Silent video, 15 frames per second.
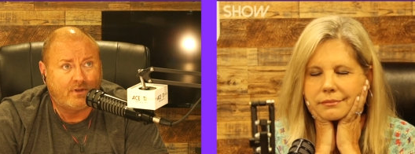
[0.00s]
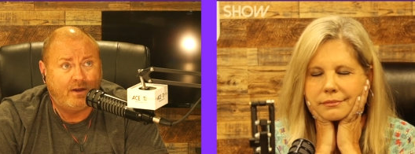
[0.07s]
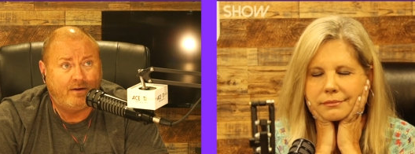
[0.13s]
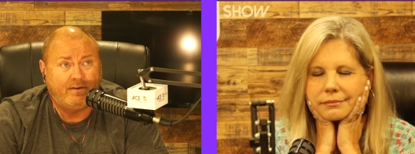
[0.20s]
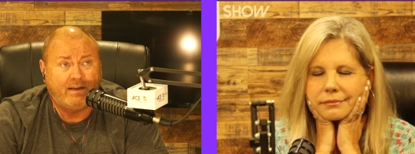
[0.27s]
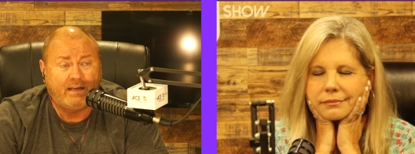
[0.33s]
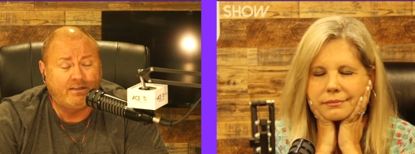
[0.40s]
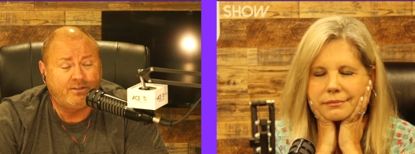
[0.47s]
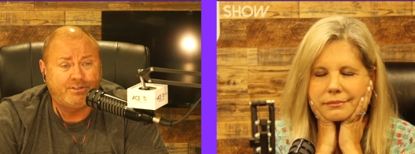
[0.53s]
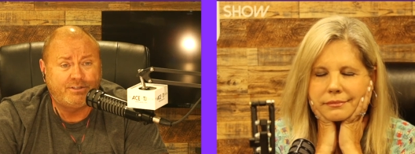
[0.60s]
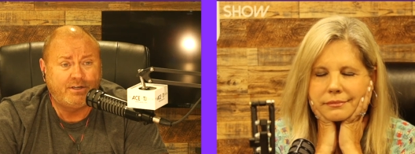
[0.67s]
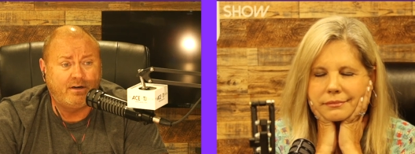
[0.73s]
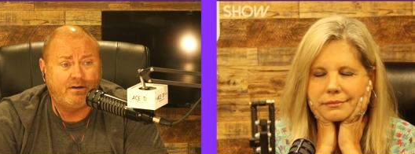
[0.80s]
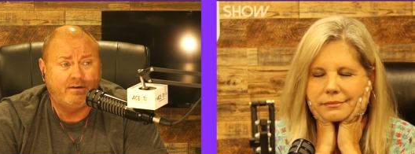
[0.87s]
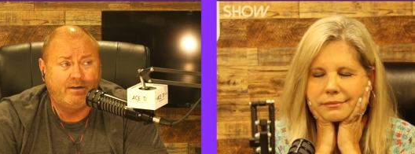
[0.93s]
Speaker 1: I've had to
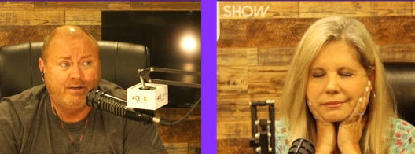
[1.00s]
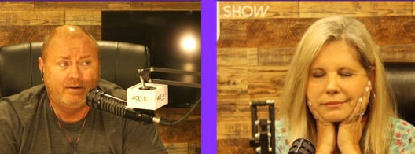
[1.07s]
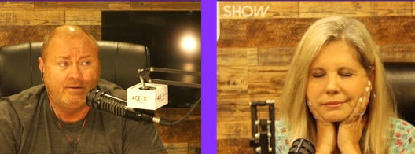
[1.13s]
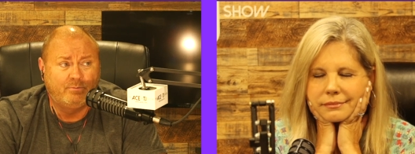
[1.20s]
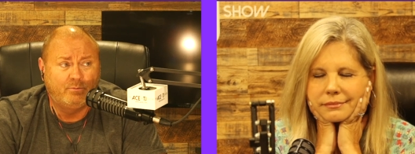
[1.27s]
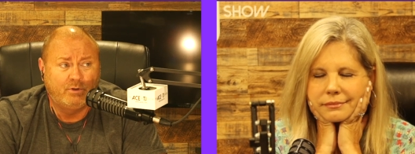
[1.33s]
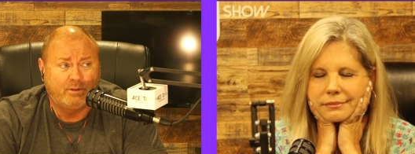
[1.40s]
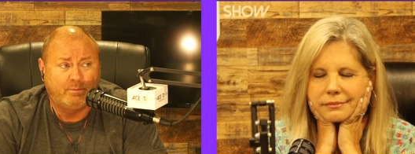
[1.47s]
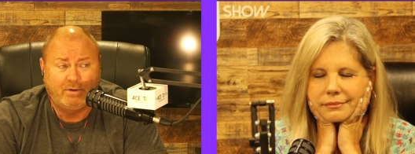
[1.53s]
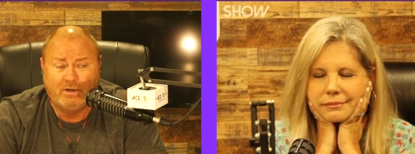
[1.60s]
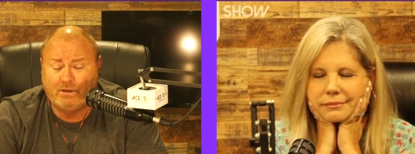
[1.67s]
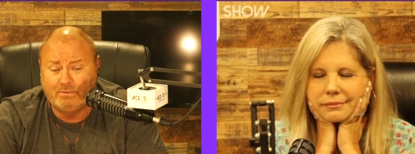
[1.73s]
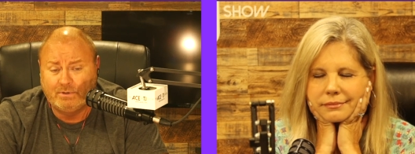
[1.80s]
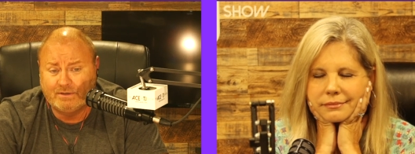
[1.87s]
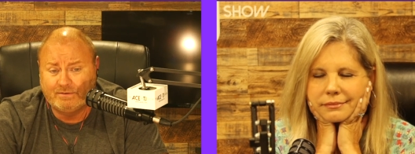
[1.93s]
share him with the
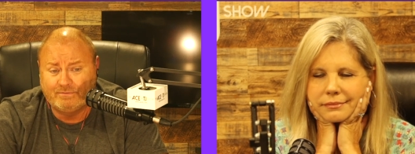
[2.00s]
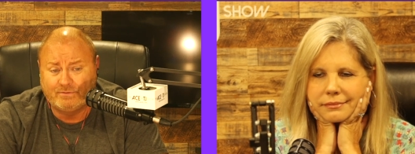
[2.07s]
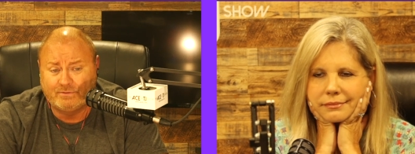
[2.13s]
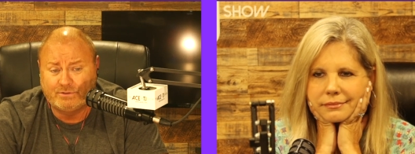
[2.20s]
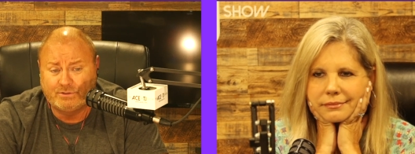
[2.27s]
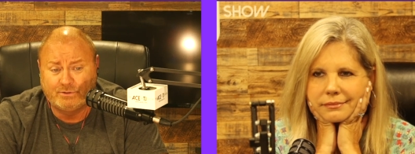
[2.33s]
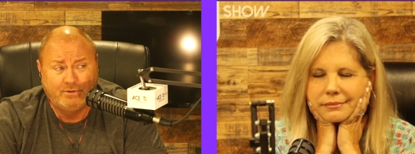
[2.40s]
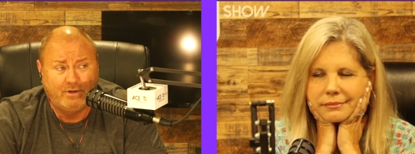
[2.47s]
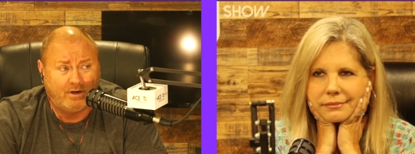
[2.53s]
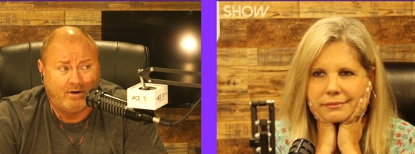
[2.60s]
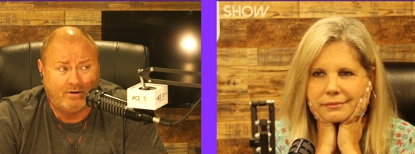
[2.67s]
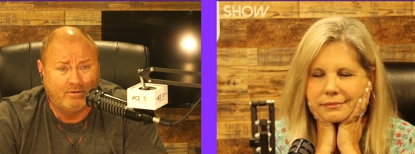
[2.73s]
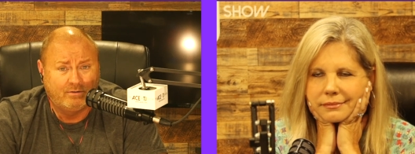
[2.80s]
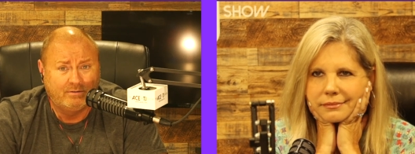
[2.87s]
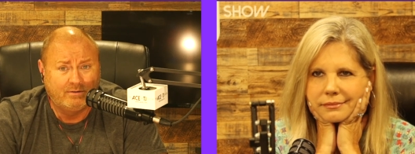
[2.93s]
public for too
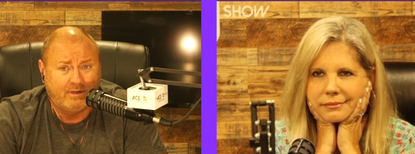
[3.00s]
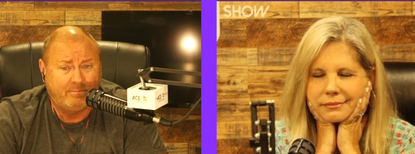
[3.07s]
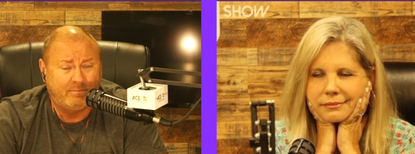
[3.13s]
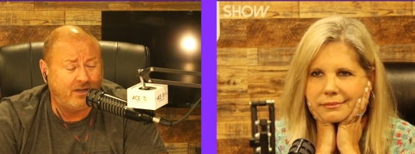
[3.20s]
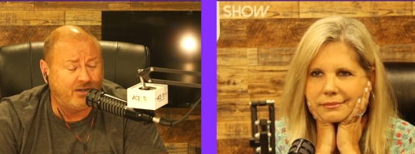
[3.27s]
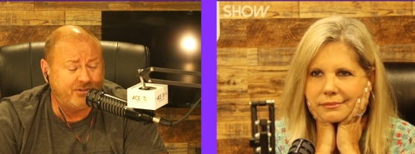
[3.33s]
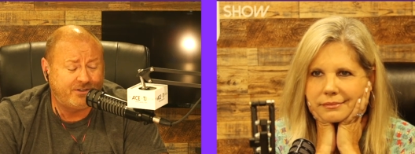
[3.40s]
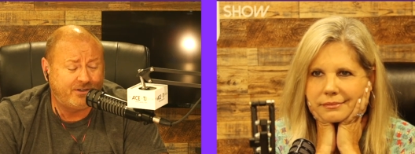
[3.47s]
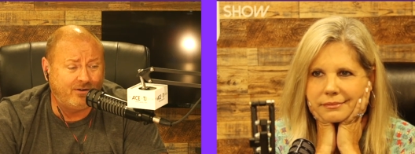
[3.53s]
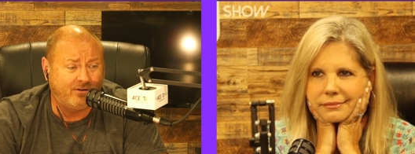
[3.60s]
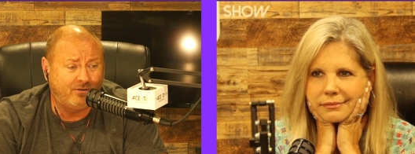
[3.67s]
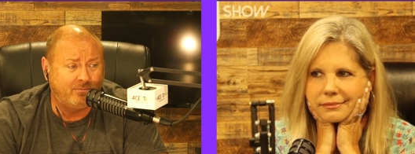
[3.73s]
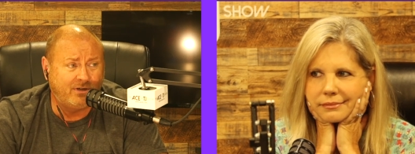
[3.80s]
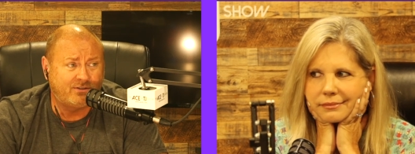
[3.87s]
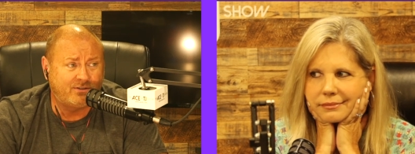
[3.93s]
long. I'm not
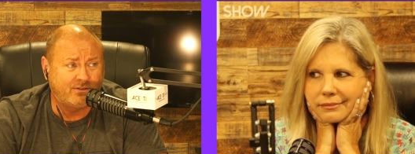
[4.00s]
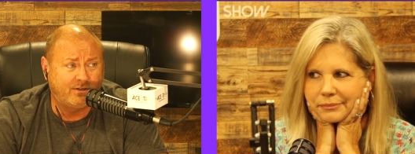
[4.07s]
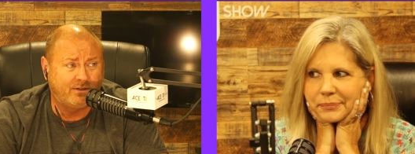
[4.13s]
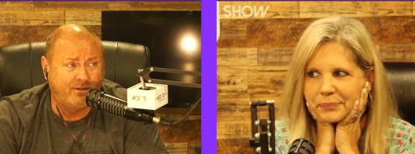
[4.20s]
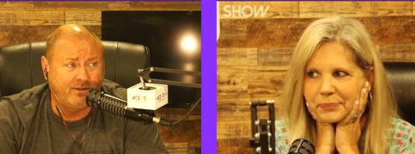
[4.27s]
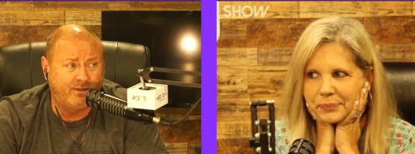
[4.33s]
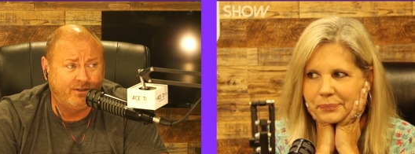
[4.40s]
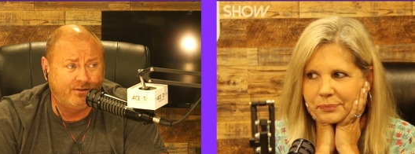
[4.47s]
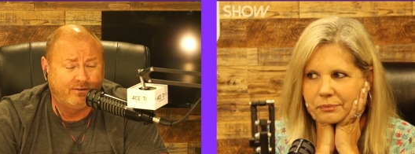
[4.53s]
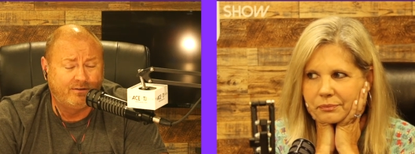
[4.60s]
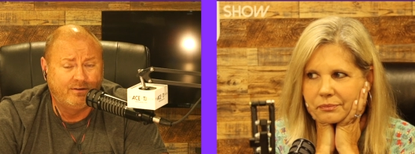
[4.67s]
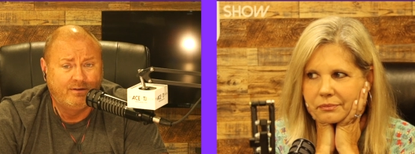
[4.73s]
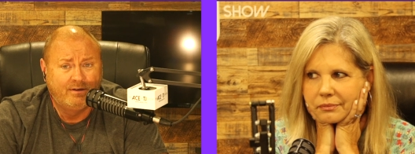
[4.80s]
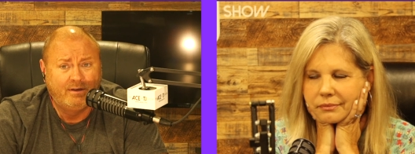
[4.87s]
sharing my son either.